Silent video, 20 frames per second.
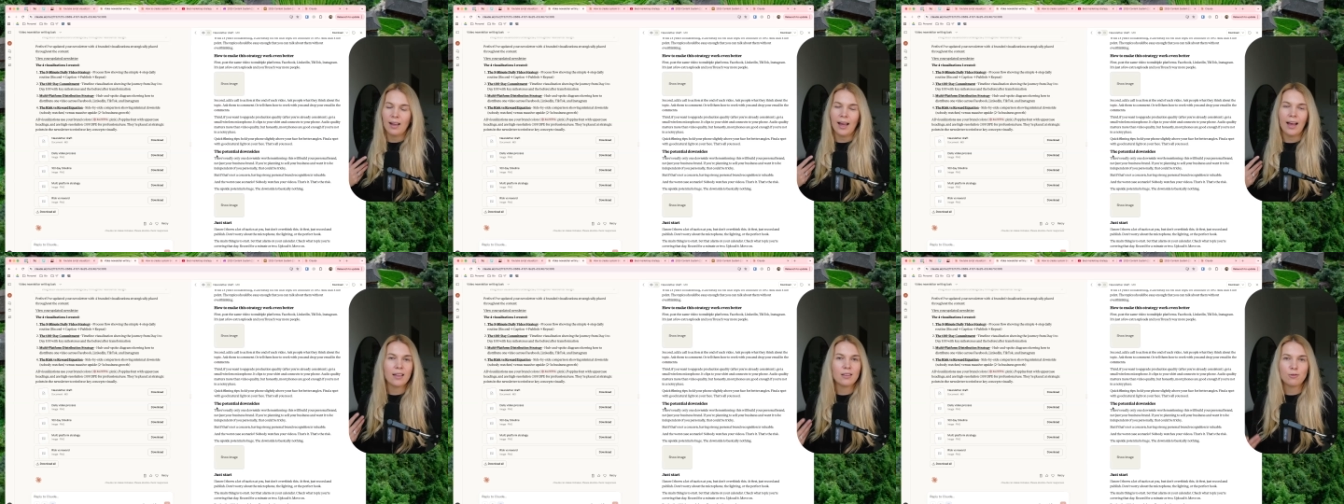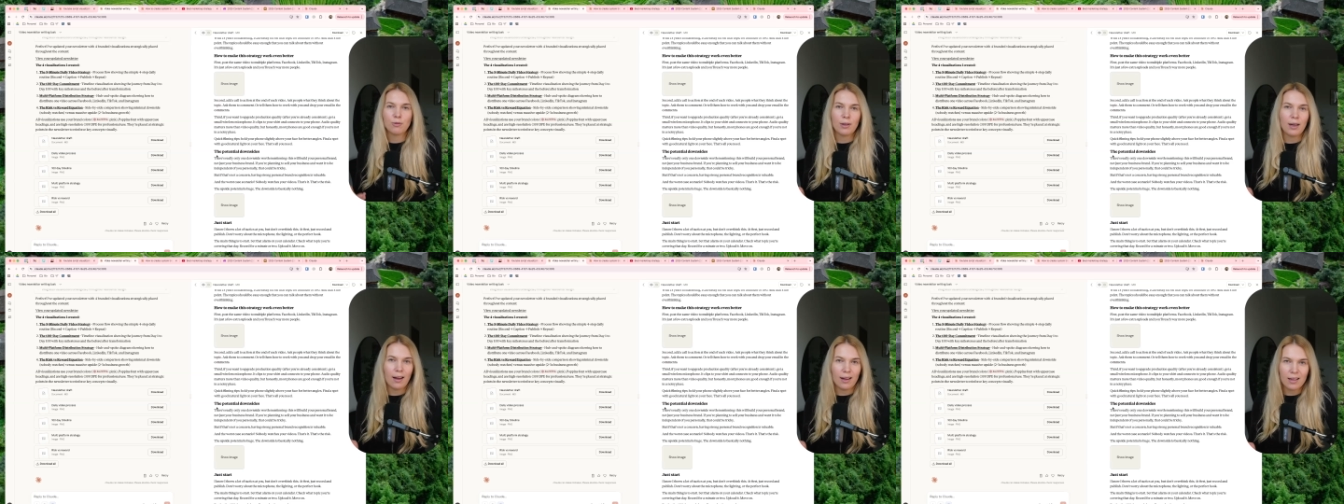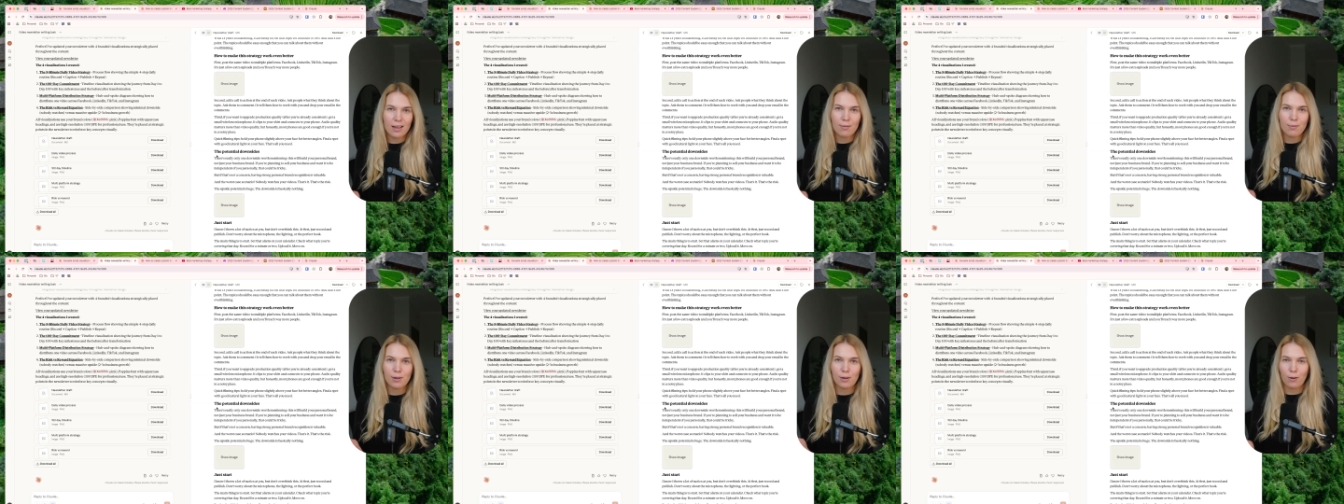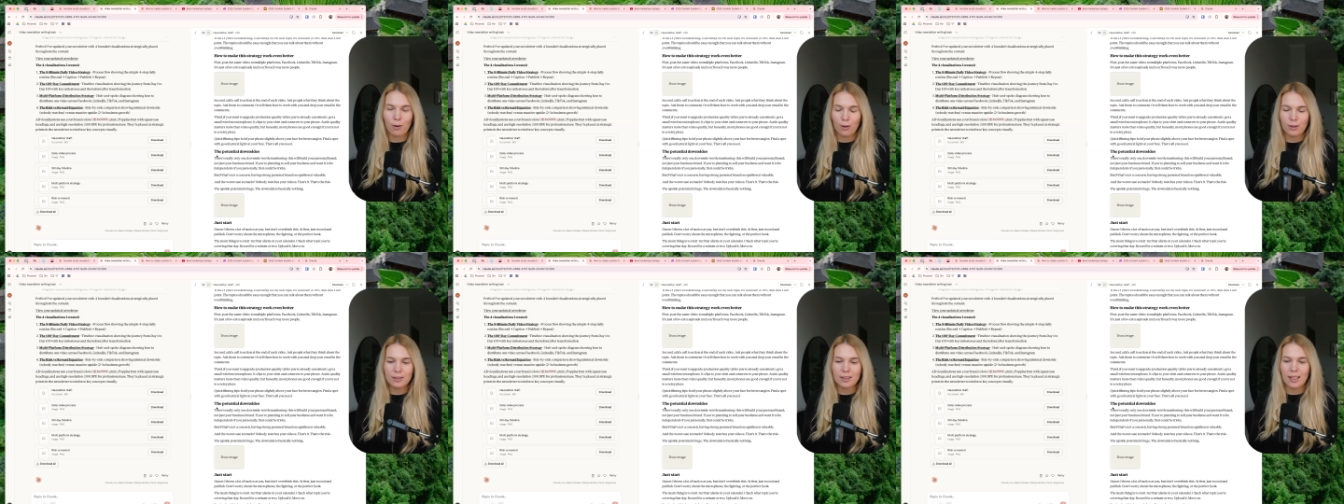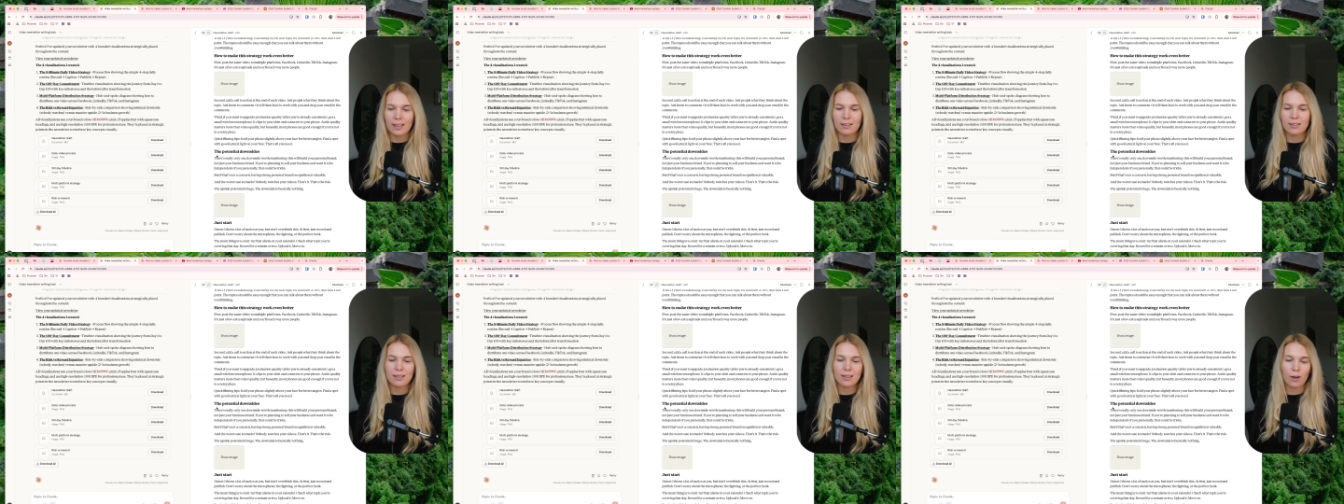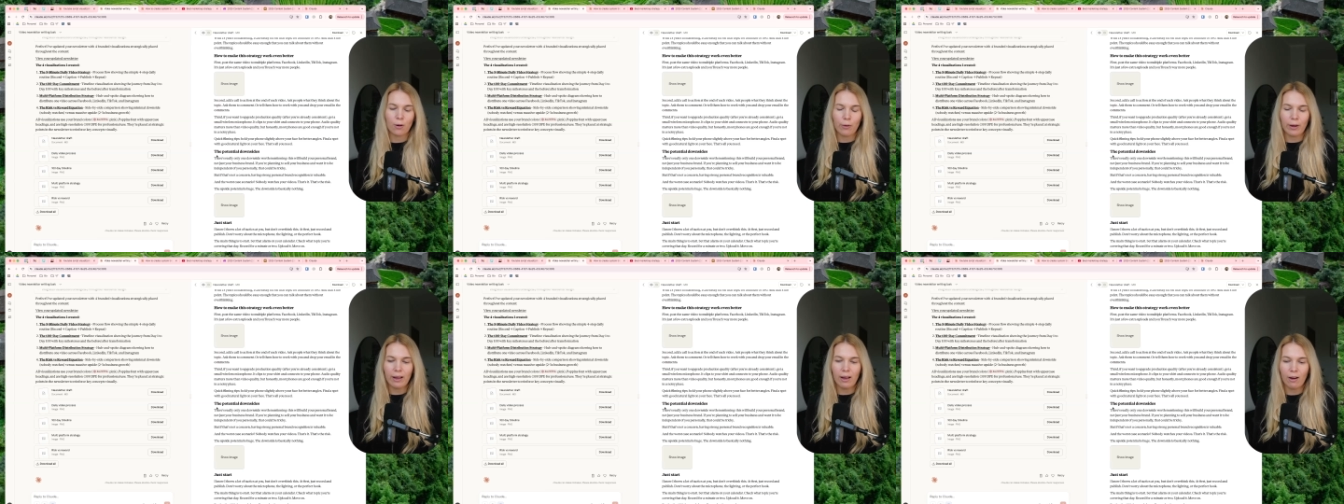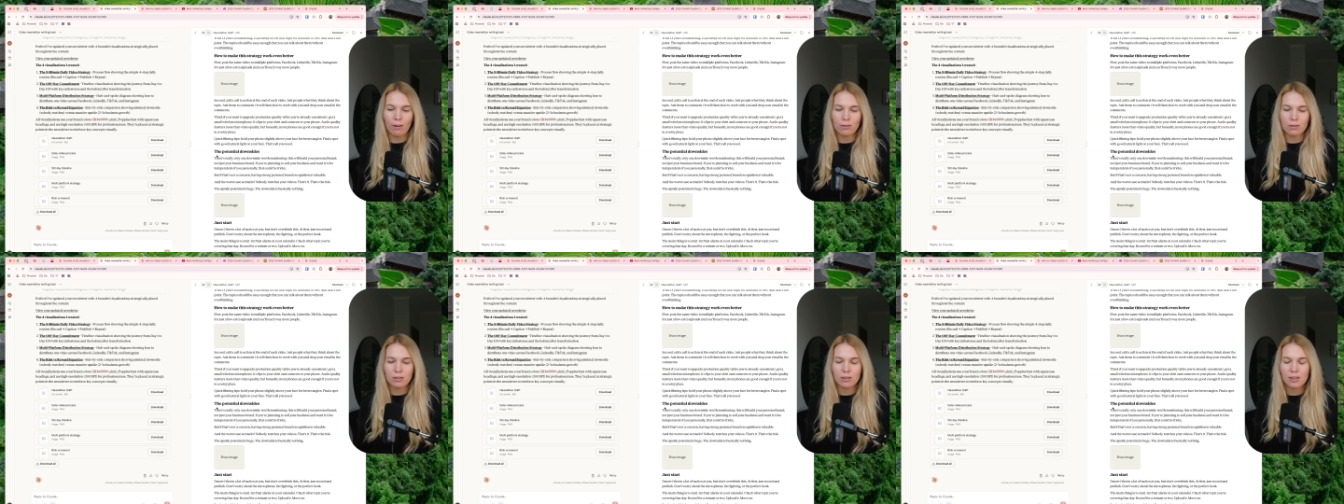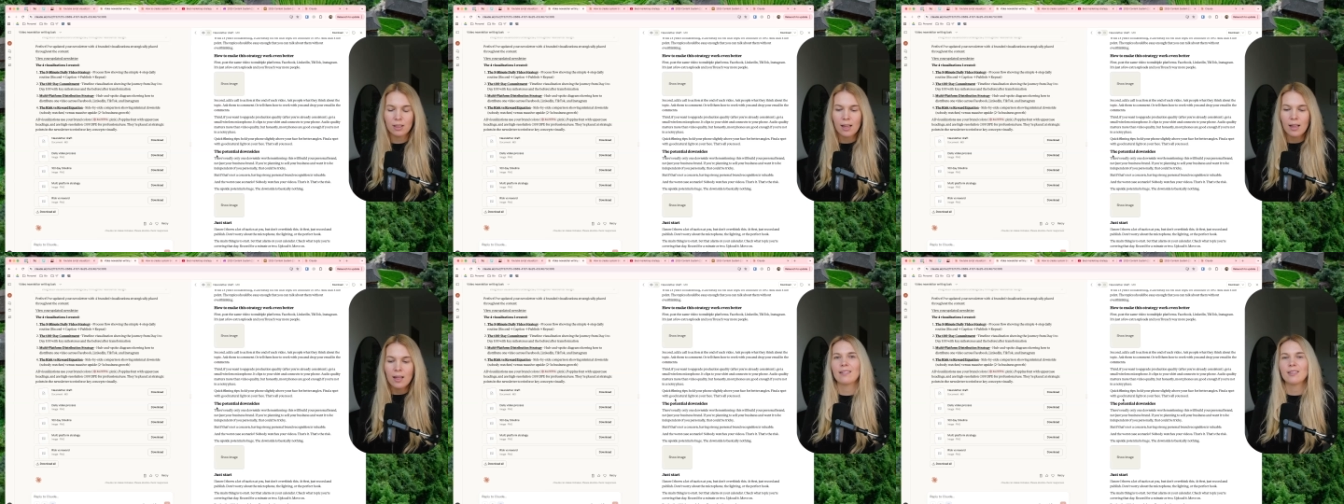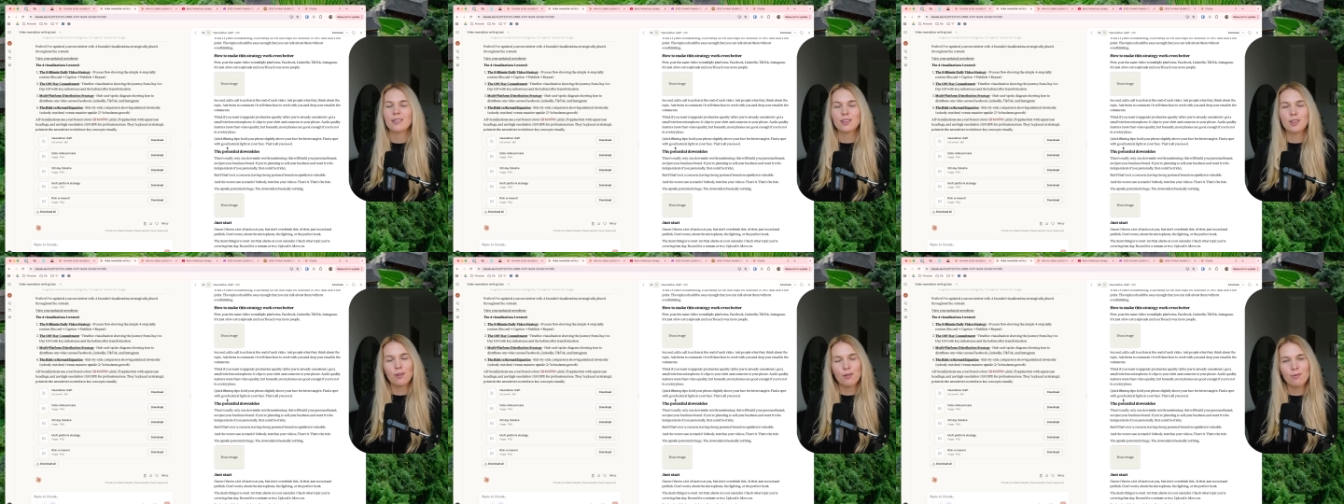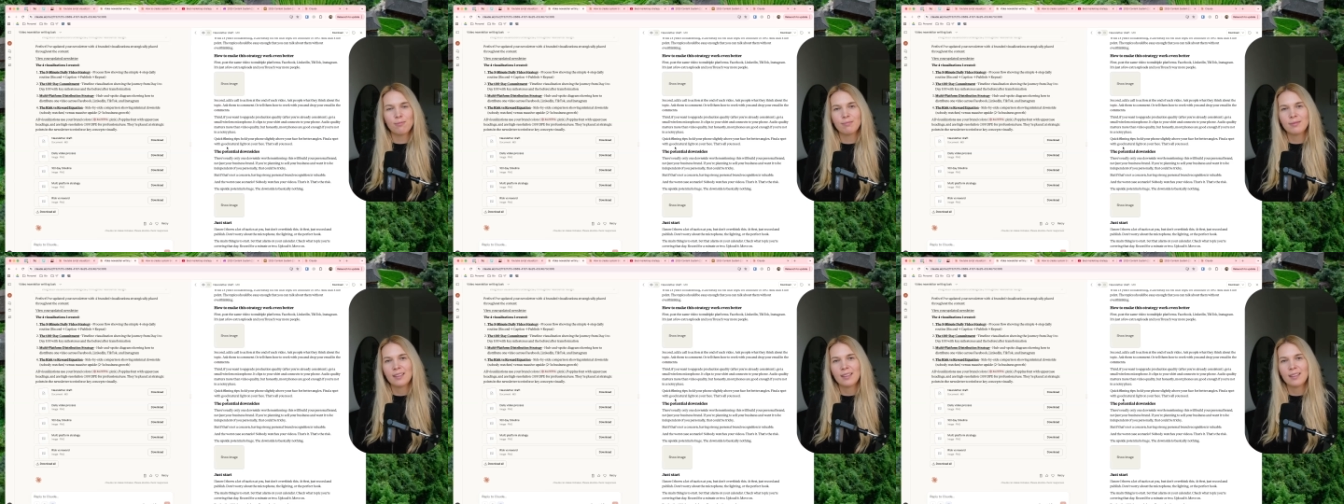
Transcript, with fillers: and reliable content going out. So